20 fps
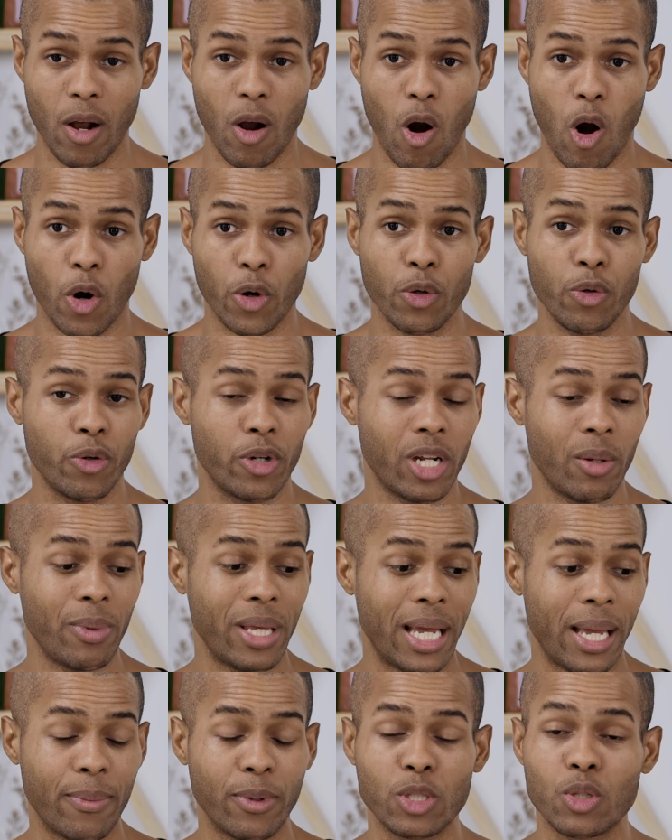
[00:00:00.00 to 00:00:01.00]
Are you going to
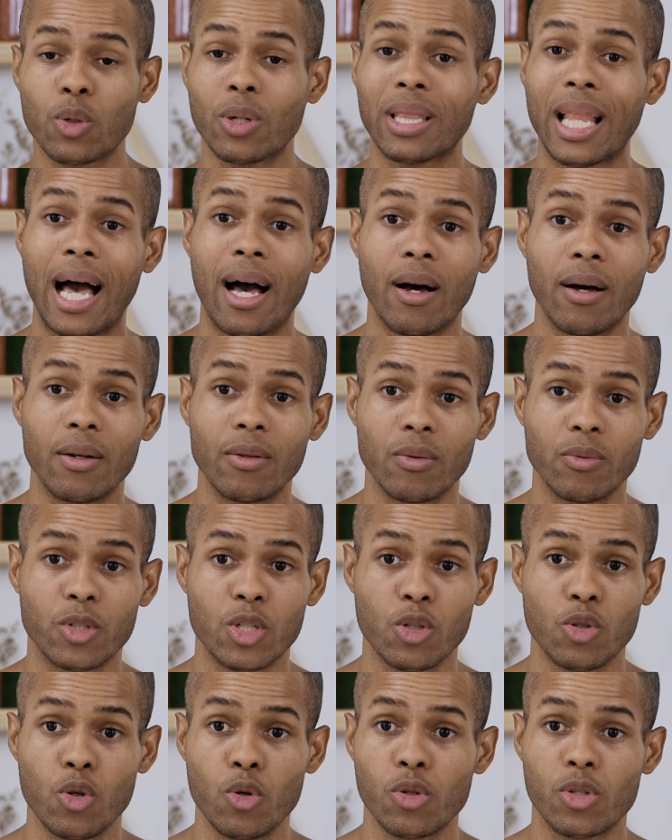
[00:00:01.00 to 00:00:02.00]
be able to allow
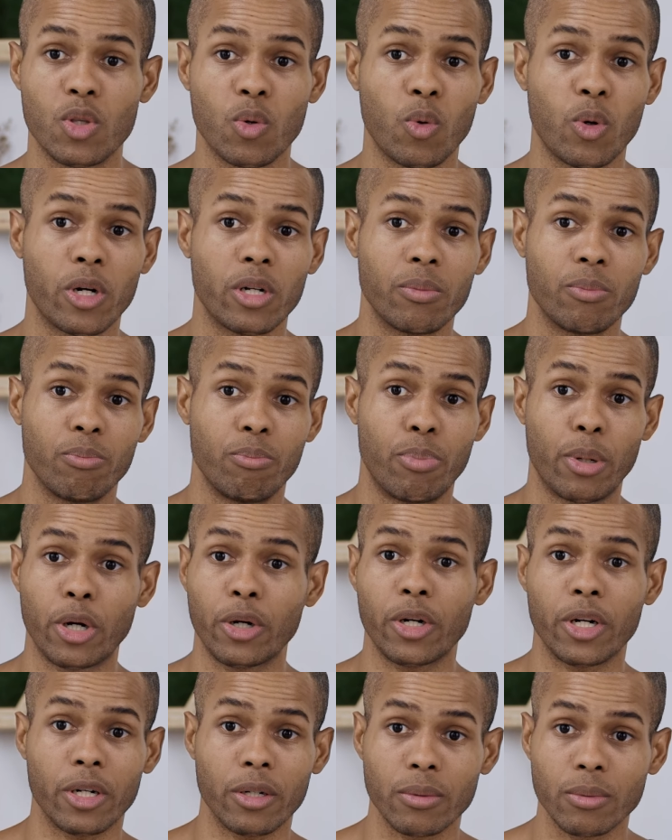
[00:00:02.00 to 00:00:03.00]
to use the word
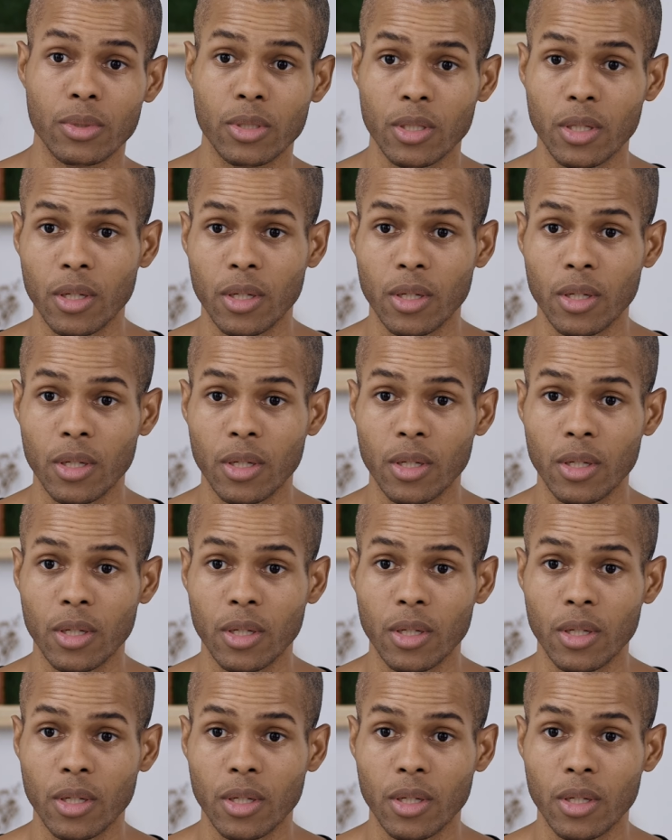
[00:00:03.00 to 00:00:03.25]
burger